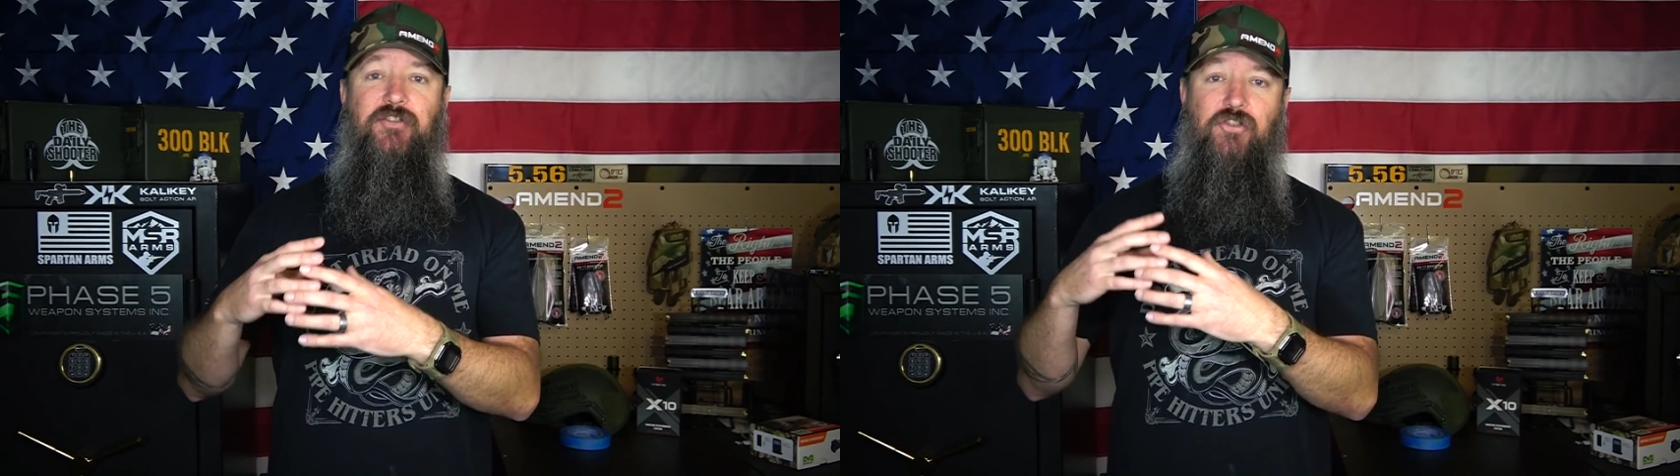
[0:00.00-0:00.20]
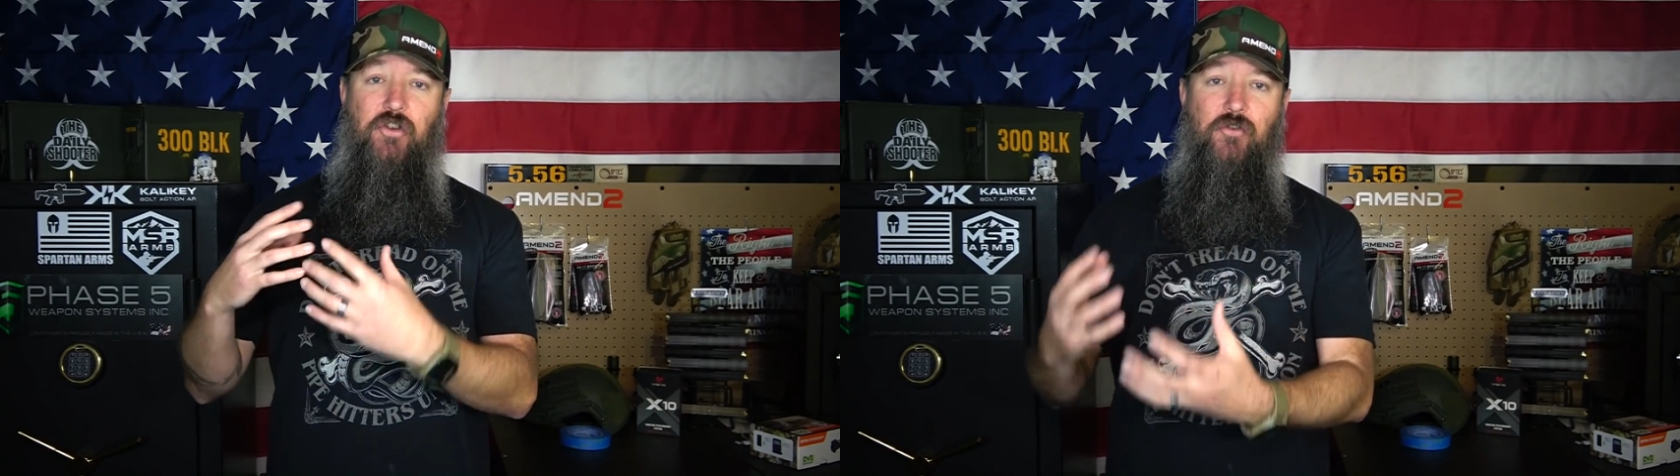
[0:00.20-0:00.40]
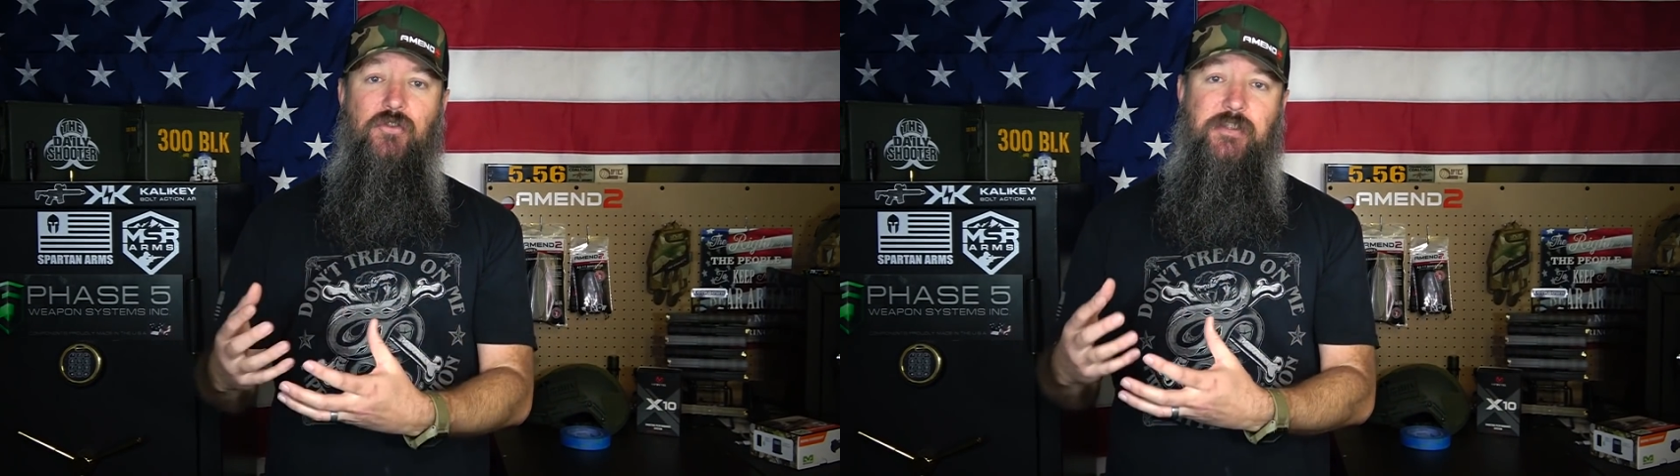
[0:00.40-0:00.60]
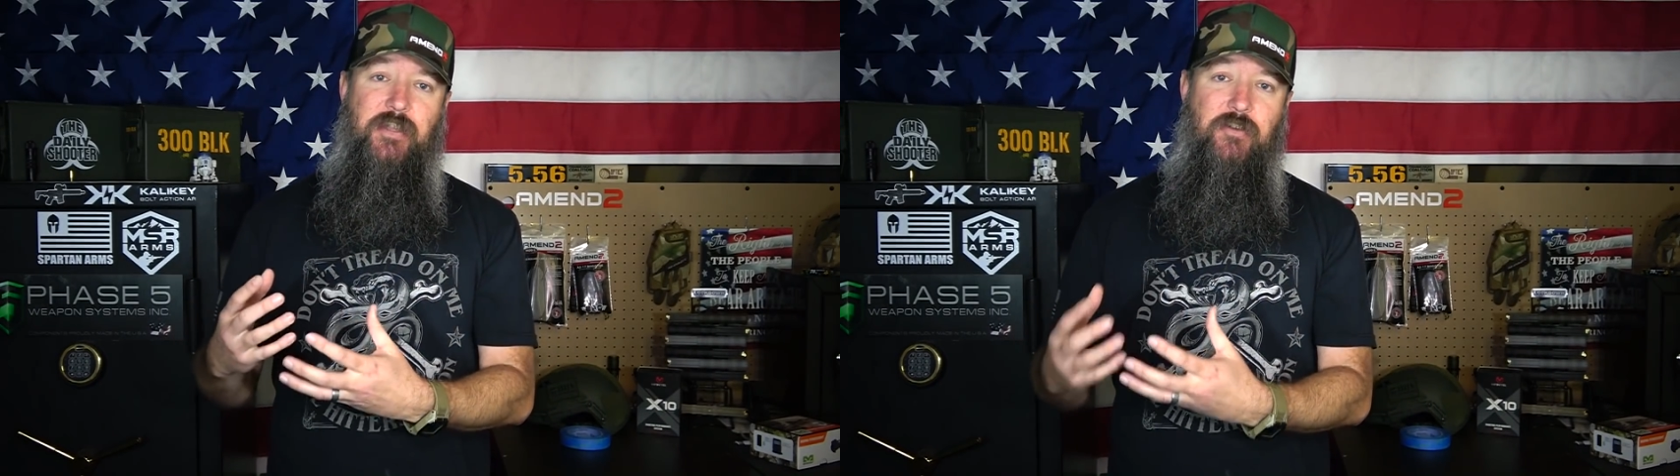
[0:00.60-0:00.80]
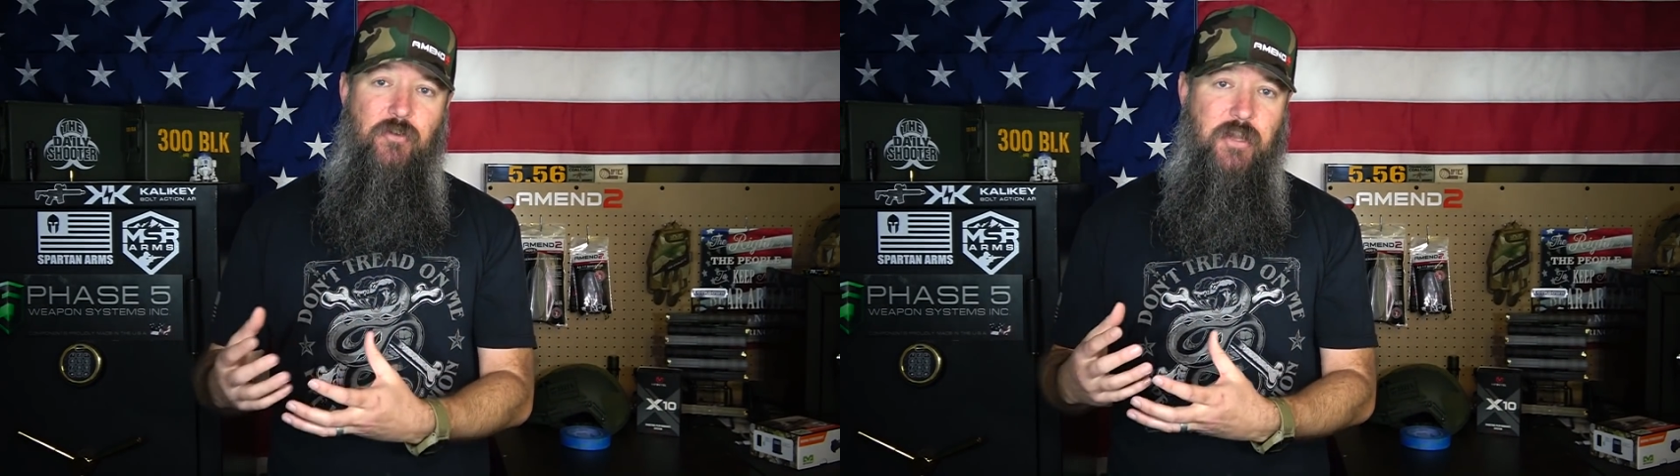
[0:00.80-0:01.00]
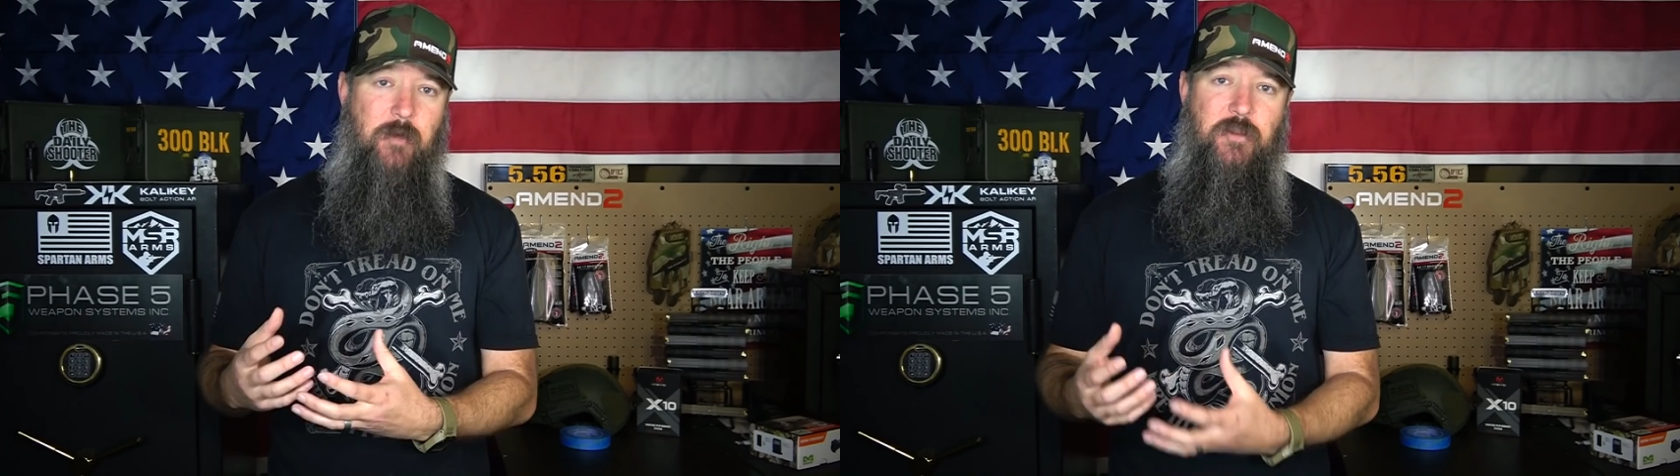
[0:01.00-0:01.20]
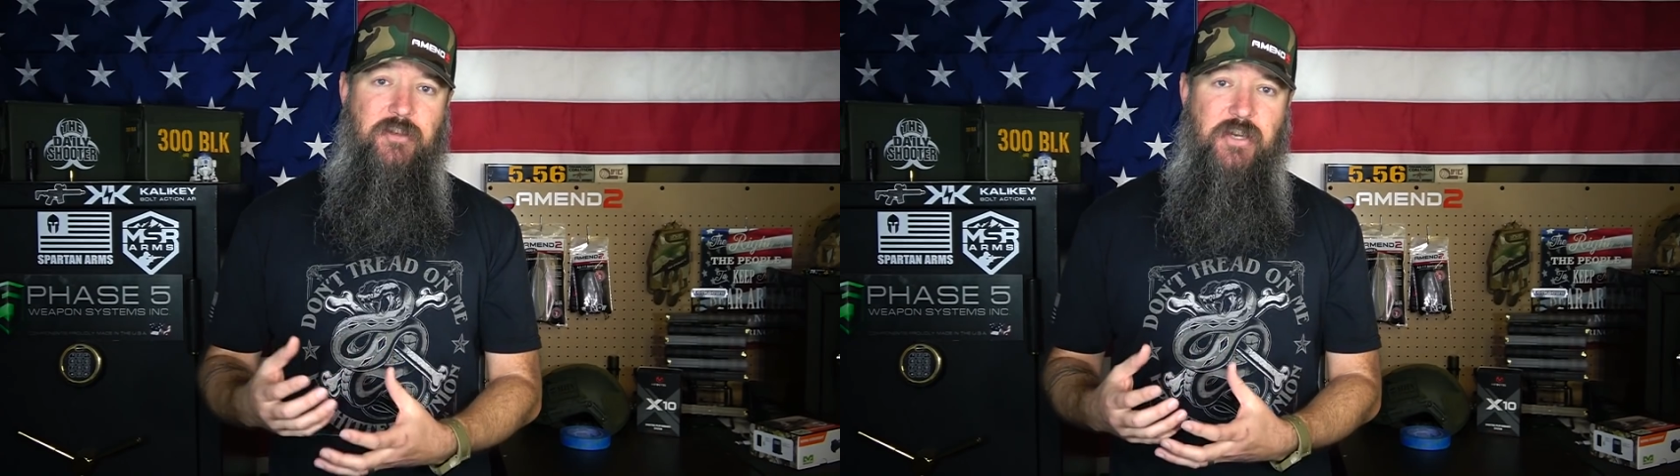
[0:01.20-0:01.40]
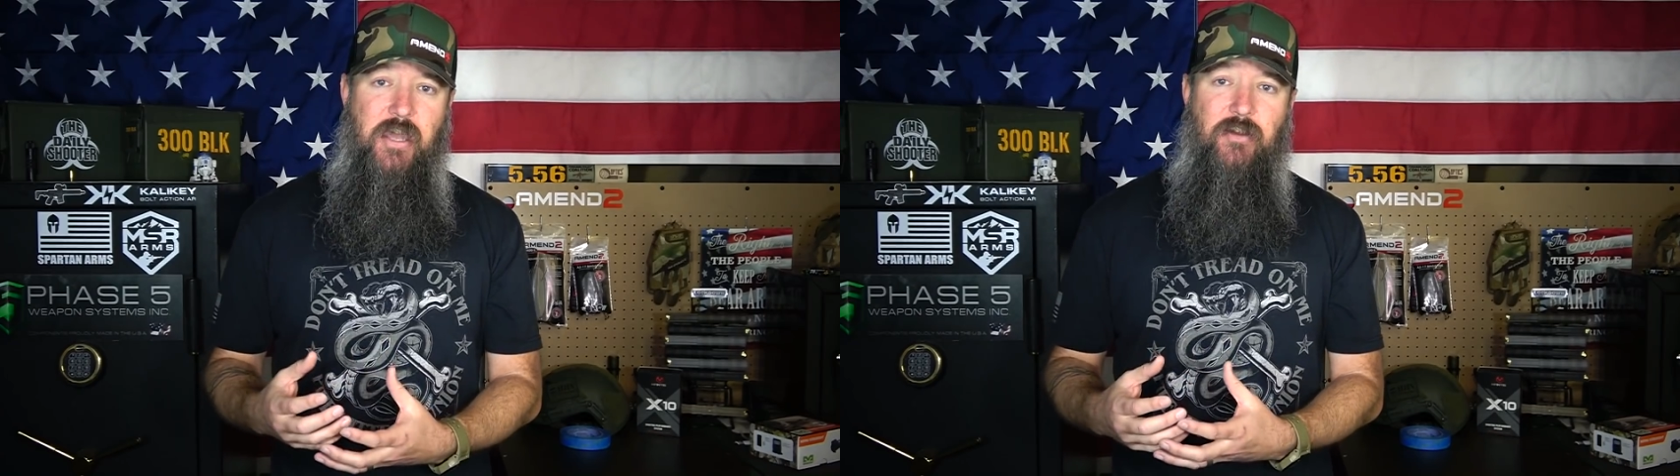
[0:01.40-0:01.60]
choose the new name of the
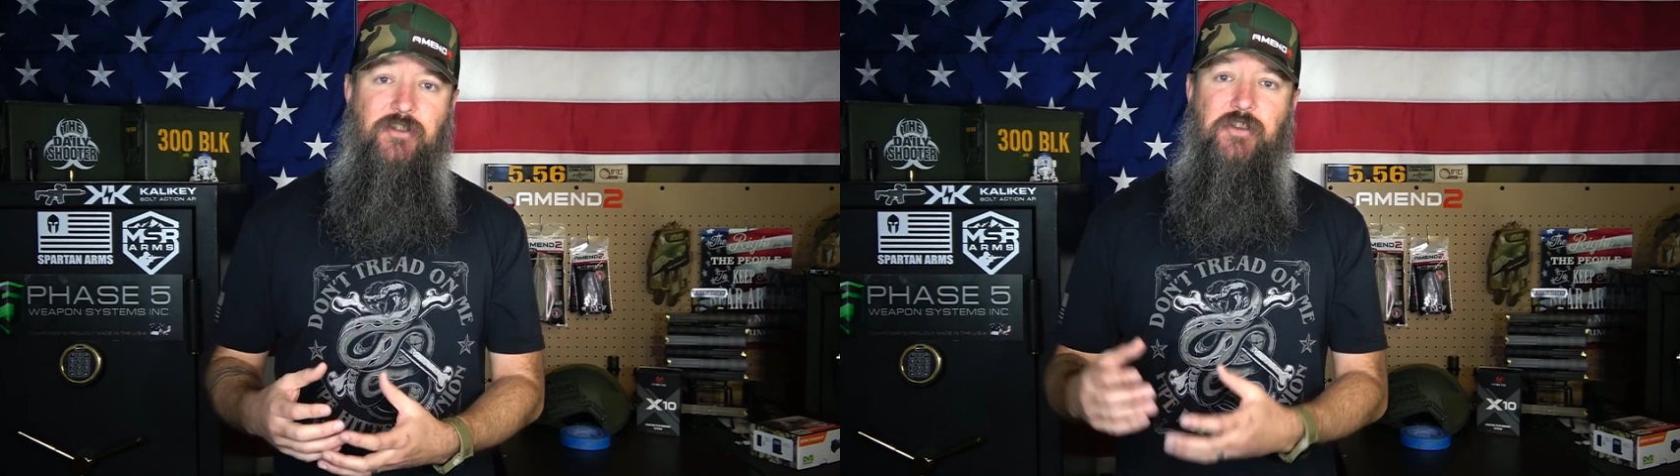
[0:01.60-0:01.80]
channel.